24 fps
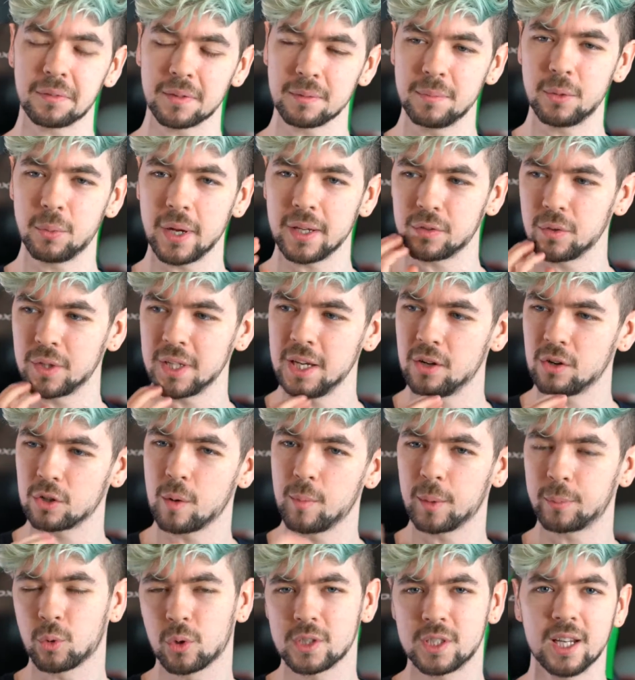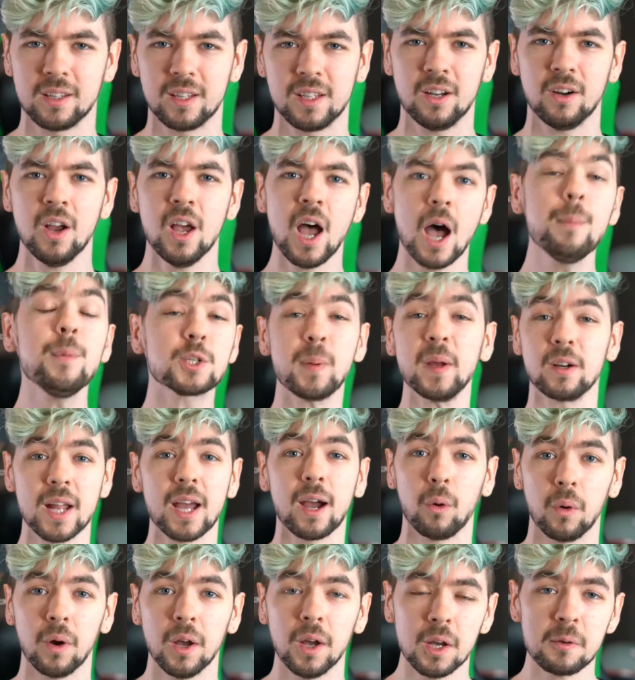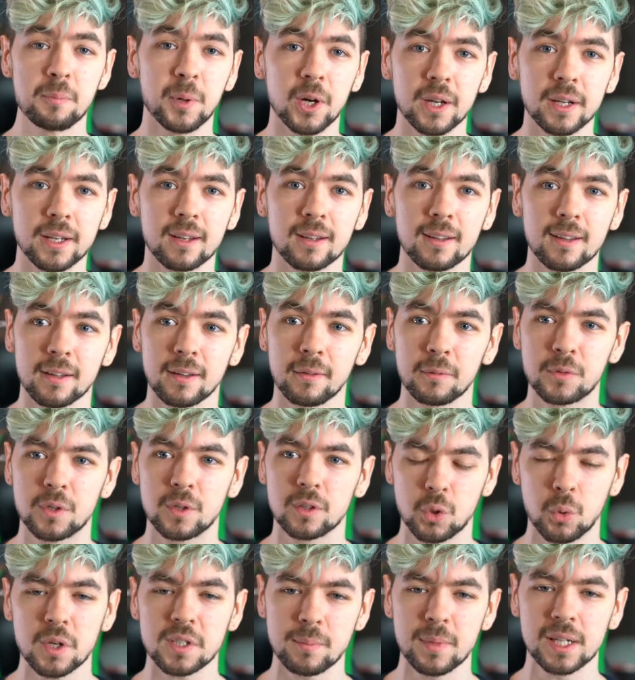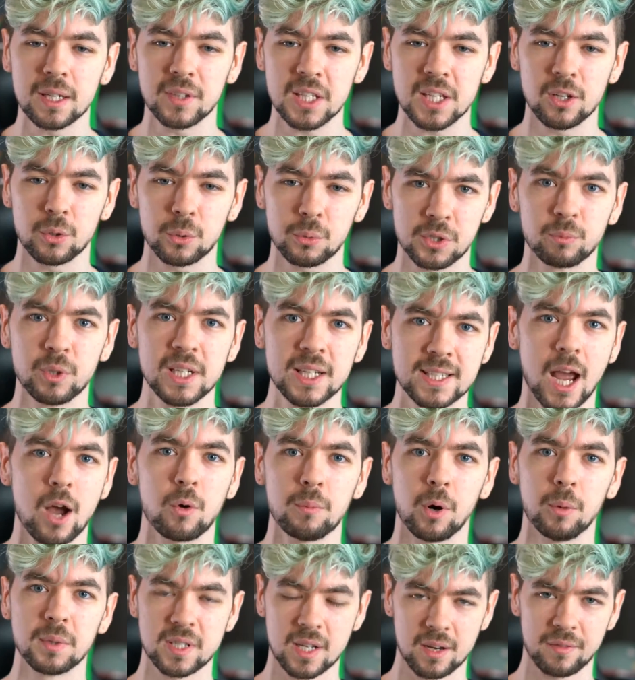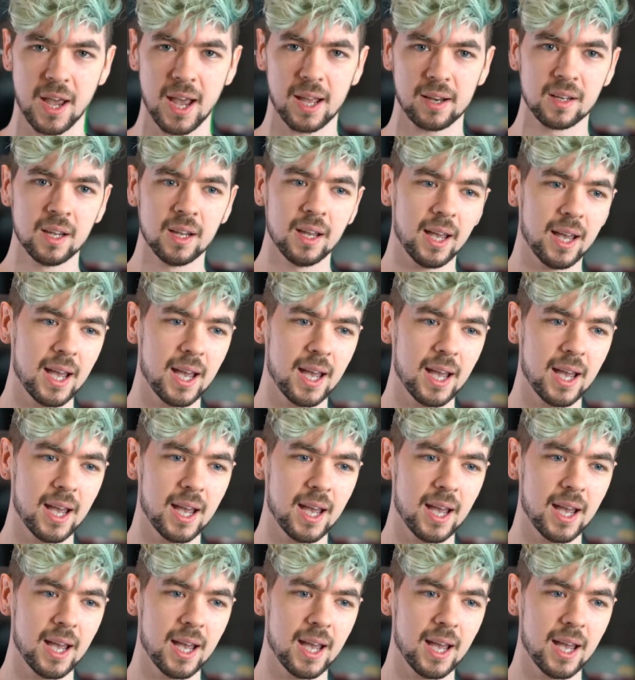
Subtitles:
midway through the year and coming up towards the end of the year. I'm much better now, but towards the middle of the year, there was some really down moments that I've had.